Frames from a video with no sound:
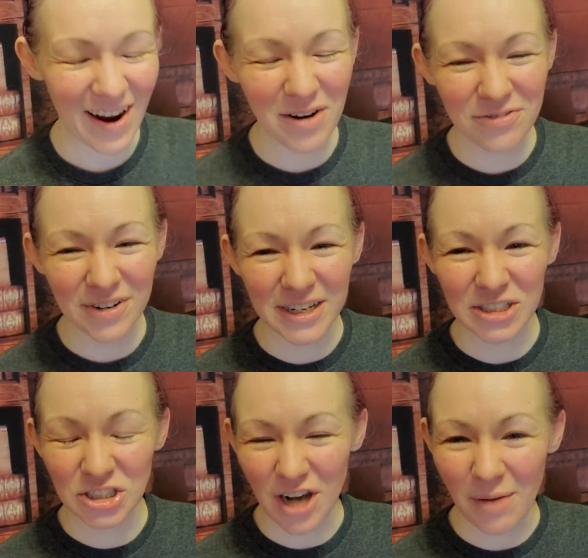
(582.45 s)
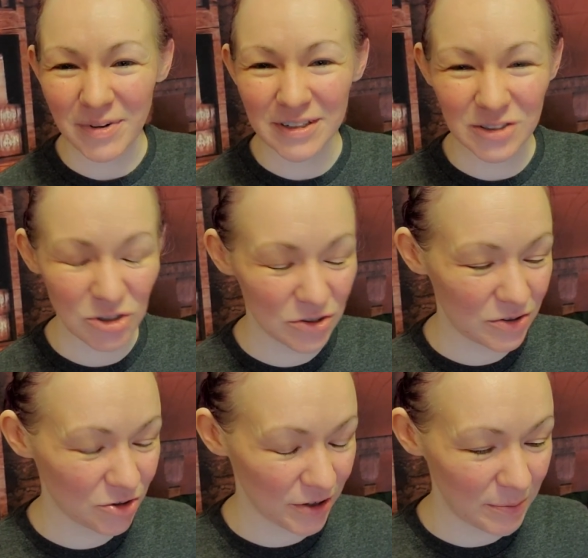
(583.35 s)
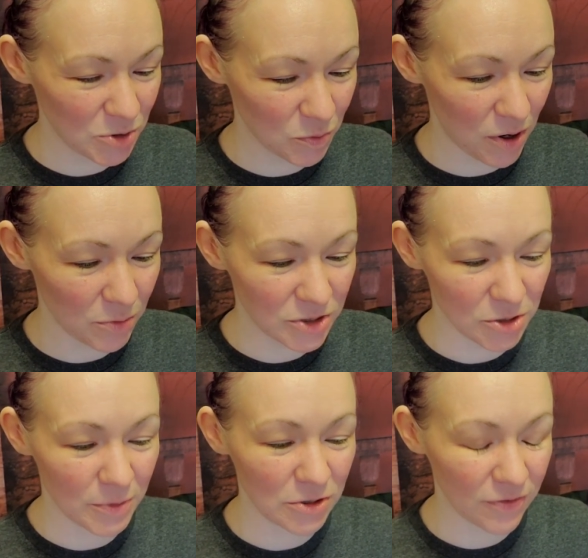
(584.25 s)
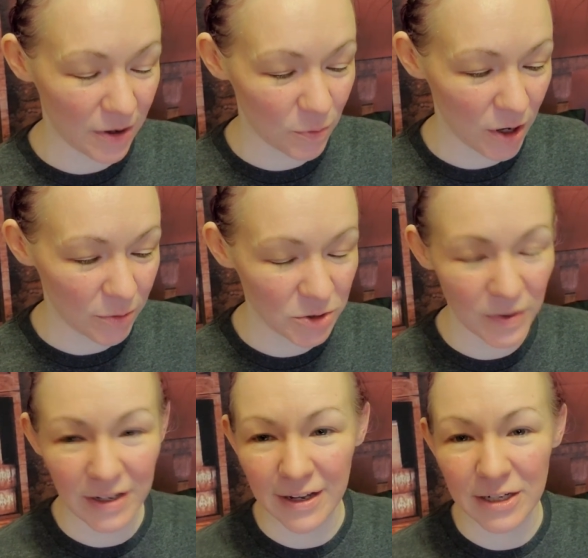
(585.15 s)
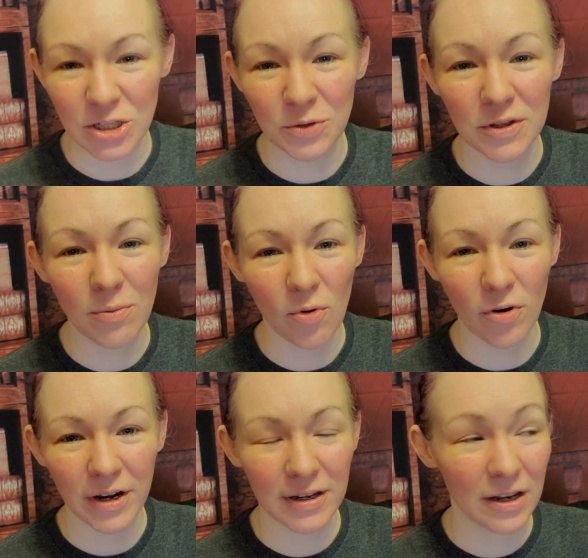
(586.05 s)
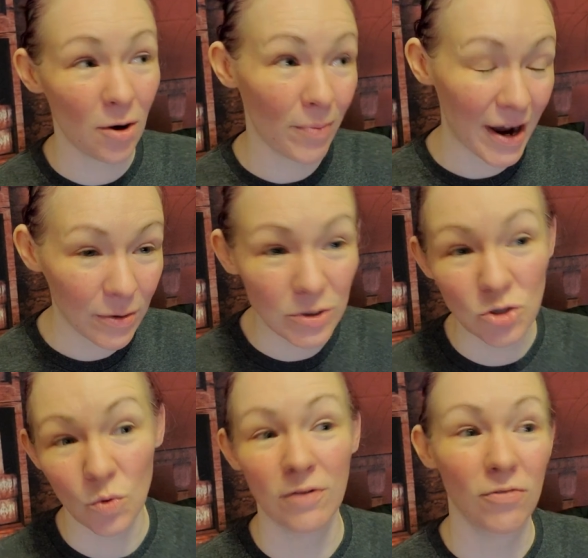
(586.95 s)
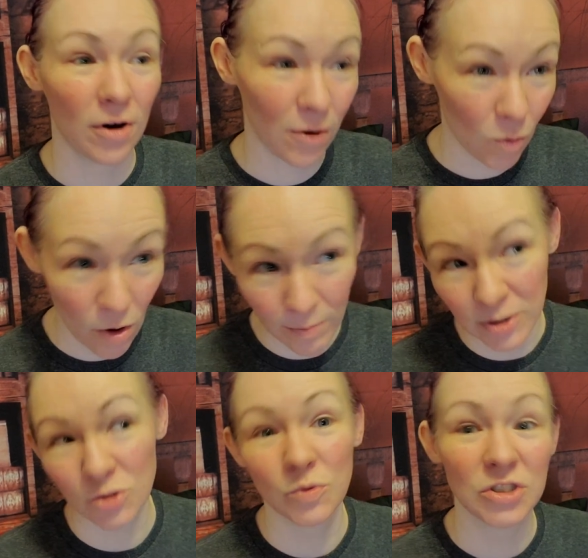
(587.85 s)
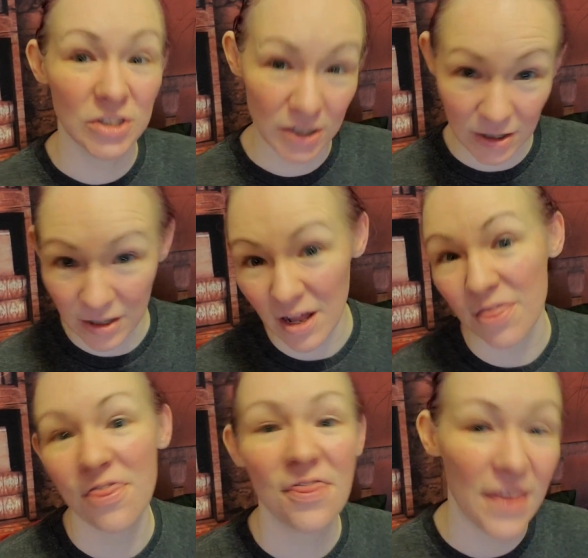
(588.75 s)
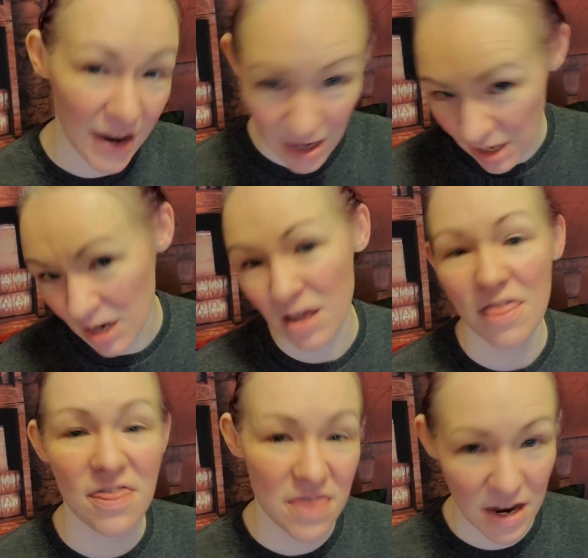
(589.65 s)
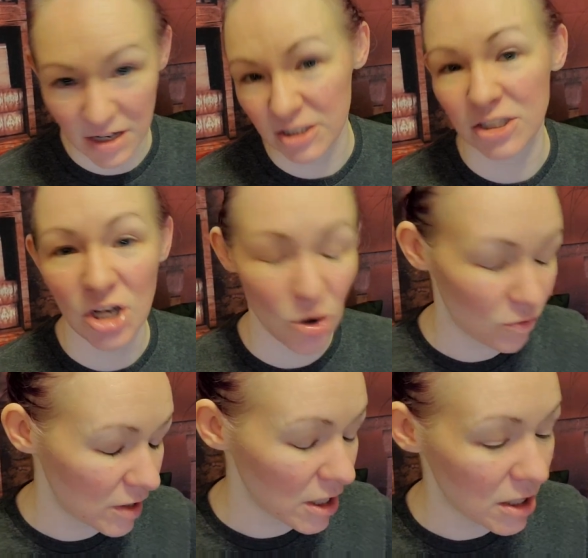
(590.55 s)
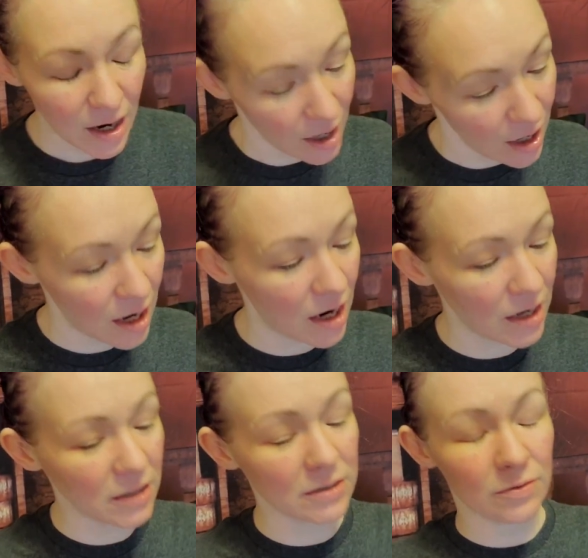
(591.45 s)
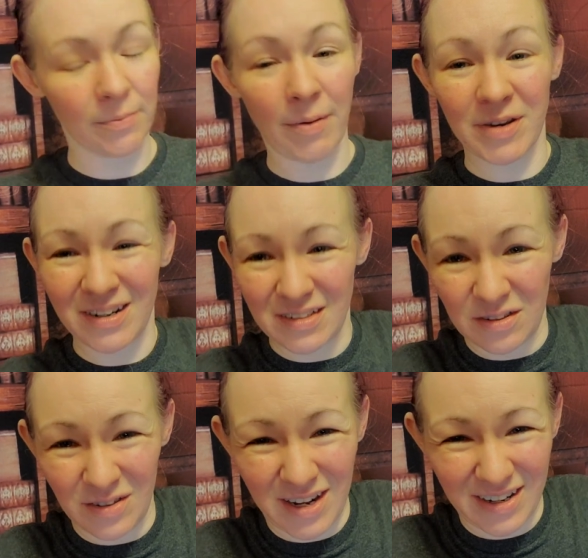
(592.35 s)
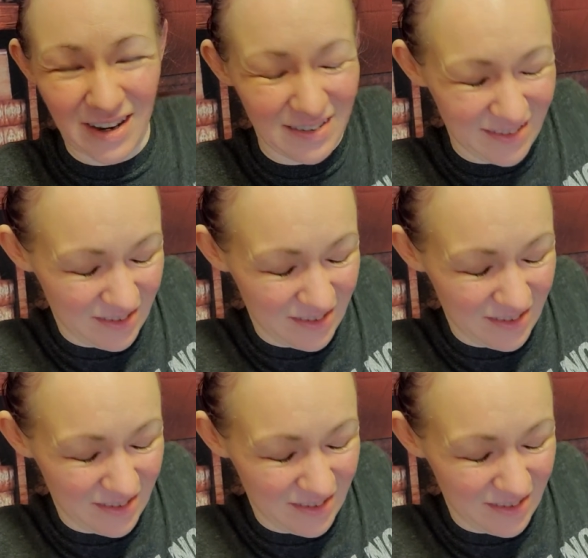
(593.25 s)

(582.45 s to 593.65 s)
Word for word: our freaking shopping trips were always so much fun. We always went at like two in the morning, you know, back when twenty-four hour Walmarts were still a thing. Thanks, COVID. Ah, remind me not to do that again.